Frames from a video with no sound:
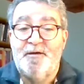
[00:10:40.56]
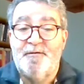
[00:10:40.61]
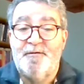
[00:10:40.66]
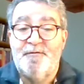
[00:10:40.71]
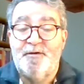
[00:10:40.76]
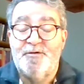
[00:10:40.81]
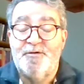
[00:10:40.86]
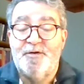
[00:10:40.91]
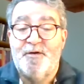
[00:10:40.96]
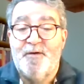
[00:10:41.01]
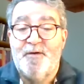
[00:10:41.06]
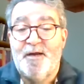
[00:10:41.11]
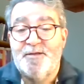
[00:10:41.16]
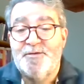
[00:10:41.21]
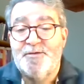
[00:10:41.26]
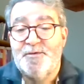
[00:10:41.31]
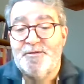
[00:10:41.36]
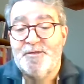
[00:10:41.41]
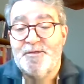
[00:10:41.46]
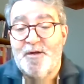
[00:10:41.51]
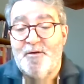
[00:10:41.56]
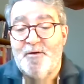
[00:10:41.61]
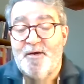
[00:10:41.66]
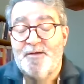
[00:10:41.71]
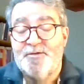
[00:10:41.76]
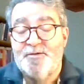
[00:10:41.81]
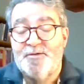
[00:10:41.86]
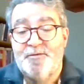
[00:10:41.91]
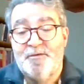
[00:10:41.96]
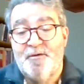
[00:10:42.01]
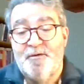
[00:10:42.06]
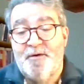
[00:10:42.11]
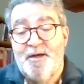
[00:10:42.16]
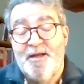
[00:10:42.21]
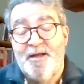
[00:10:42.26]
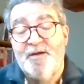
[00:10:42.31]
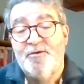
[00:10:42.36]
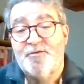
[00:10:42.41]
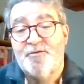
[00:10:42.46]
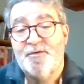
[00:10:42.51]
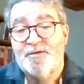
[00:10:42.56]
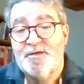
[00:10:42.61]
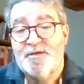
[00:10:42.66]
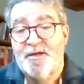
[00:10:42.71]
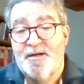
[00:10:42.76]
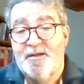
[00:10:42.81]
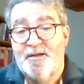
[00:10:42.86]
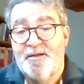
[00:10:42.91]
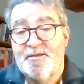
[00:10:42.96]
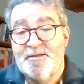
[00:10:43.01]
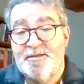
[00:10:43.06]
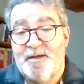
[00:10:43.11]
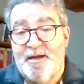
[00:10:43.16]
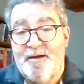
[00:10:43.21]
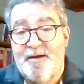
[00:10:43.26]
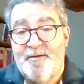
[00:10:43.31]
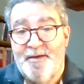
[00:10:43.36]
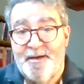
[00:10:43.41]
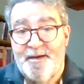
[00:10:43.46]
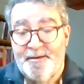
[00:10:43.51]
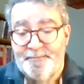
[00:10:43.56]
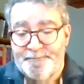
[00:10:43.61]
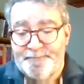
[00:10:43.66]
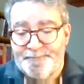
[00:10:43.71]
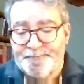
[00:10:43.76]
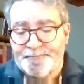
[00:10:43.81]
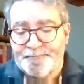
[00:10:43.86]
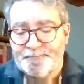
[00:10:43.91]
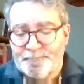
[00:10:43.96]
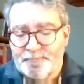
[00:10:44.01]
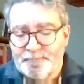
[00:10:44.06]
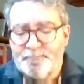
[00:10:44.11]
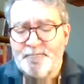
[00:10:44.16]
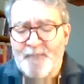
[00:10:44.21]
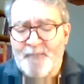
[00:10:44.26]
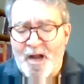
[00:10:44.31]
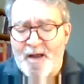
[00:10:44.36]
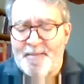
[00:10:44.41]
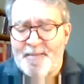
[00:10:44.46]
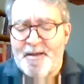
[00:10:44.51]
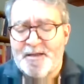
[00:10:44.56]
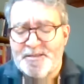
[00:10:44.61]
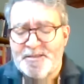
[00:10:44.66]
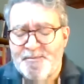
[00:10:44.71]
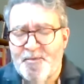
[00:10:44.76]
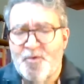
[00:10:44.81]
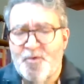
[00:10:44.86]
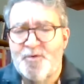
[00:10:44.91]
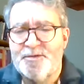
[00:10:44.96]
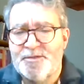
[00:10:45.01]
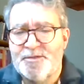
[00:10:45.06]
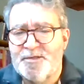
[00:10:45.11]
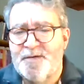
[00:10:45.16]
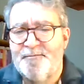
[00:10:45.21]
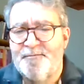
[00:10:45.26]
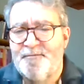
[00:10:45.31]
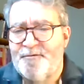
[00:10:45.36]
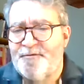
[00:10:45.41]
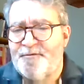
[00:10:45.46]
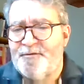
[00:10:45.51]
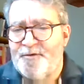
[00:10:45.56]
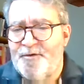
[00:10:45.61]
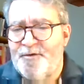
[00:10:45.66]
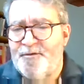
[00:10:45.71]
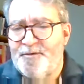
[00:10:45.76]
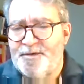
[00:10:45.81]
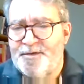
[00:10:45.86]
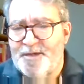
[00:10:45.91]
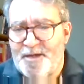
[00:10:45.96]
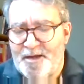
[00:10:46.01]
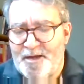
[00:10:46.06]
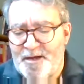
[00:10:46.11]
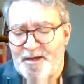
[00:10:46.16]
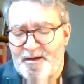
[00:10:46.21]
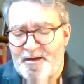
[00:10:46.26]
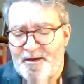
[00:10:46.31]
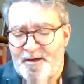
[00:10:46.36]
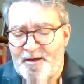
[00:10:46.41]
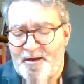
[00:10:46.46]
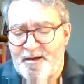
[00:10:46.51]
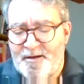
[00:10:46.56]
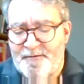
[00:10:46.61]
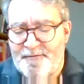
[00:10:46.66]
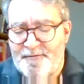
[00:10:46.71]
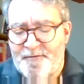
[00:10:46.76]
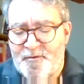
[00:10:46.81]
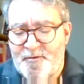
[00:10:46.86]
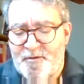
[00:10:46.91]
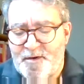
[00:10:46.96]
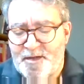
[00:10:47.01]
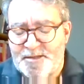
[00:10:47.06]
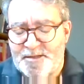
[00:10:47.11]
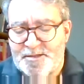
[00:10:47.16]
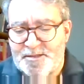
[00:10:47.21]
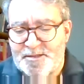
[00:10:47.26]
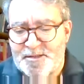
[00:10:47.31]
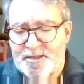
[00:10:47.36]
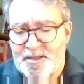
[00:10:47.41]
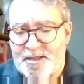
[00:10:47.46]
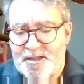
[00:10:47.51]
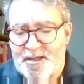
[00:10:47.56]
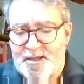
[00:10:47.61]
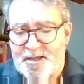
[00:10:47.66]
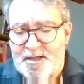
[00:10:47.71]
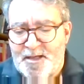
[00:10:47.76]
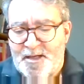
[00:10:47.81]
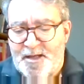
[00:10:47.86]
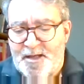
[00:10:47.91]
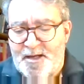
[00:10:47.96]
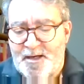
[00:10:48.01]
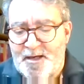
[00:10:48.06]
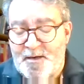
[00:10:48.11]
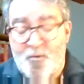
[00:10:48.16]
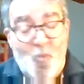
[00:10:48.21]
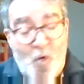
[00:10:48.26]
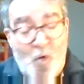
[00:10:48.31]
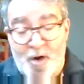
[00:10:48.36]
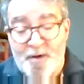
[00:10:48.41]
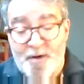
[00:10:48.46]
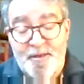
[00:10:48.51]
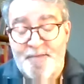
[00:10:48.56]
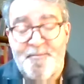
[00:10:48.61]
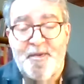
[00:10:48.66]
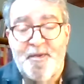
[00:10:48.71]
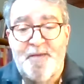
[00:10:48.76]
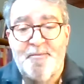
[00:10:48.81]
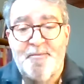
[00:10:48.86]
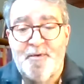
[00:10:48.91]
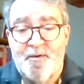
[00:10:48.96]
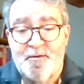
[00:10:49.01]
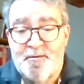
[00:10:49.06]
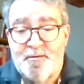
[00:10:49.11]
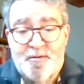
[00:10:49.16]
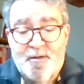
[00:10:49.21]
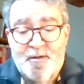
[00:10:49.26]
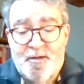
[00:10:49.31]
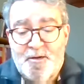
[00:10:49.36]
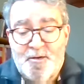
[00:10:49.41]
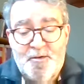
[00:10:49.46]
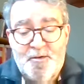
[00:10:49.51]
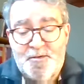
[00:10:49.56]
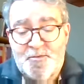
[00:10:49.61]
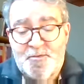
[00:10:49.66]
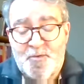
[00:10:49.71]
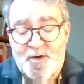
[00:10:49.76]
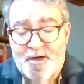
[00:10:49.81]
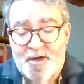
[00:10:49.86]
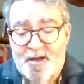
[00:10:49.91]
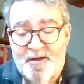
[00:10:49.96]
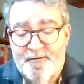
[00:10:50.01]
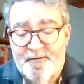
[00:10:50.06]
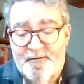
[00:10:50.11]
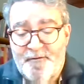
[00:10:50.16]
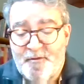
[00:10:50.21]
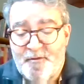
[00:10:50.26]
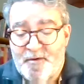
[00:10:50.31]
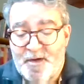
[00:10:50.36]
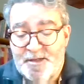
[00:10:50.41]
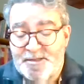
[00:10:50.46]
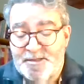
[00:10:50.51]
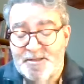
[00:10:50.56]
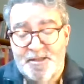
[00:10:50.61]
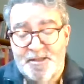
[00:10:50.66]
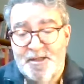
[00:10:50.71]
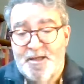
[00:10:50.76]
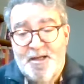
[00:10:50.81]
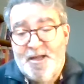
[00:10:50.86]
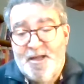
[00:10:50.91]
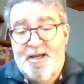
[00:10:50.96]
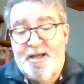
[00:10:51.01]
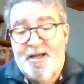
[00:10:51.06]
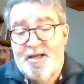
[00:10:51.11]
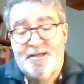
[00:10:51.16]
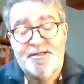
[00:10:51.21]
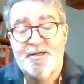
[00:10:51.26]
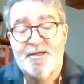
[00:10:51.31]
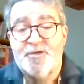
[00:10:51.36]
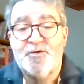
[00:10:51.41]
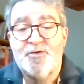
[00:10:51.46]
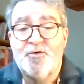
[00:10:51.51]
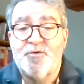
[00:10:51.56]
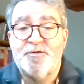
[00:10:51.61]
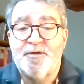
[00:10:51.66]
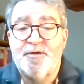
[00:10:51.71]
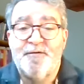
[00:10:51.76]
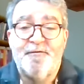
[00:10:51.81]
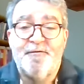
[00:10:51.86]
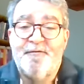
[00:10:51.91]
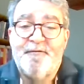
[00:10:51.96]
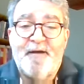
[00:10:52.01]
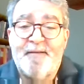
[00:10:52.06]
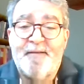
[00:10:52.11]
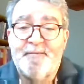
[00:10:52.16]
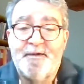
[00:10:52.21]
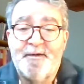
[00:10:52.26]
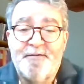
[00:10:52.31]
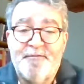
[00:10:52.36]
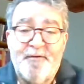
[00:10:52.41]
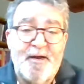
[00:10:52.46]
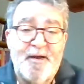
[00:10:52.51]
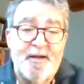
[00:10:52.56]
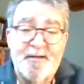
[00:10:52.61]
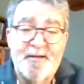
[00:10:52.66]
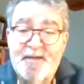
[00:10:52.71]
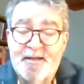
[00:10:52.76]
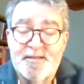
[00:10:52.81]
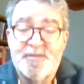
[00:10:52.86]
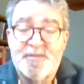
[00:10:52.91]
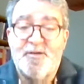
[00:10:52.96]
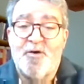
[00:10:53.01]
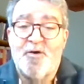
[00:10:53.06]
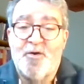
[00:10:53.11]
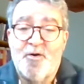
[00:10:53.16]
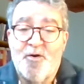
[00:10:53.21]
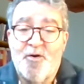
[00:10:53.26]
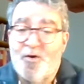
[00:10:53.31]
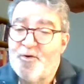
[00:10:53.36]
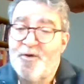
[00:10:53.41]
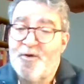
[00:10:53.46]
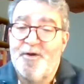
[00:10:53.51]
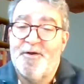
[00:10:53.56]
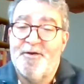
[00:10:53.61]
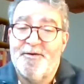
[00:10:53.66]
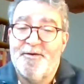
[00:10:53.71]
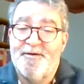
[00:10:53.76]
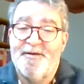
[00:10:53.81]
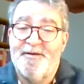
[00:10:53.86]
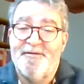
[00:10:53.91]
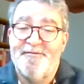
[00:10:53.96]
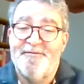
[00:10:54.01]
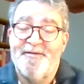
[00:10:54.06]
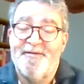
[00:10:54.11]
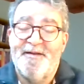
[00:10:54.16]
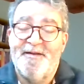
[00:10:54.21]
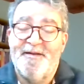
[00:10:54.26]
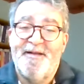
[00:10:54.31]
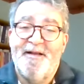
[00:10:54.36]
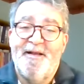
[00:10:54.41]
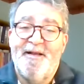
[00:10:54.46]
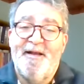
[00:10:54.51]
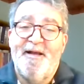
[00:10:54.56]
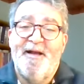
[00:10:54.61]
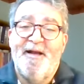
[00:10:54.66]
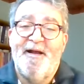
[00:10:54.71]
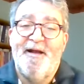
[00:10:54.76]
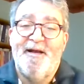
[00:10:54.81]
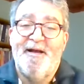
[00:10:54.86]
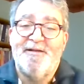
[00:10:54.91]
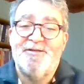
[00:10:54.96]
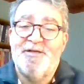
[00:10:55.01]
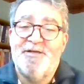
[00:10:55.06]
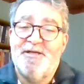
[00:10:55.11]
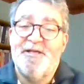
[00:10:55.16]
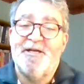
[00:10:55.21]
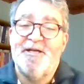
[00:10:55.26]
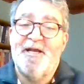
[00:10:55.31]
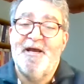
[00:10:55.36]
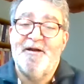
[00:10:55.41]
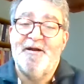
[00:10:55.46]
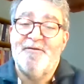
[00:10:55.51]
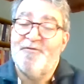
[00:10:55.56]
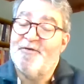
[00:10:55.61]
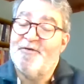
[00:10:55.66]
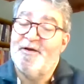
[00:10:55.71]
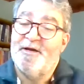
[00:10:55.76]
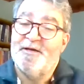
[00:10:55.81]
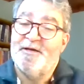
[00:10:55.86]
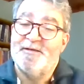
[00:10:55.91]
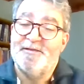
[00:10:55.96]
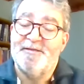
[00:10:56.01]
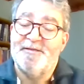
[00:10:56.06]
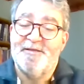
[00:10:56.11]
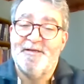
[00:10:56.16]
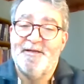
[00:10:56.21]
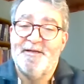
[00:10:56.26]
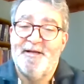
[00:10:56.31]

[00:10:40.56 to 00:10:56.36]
undergraduates and graduates who are interested in this area. And that's borne some fruit for us. One of the people who's working for us is the daughter of a family friend. That's not unheard of. She did get a first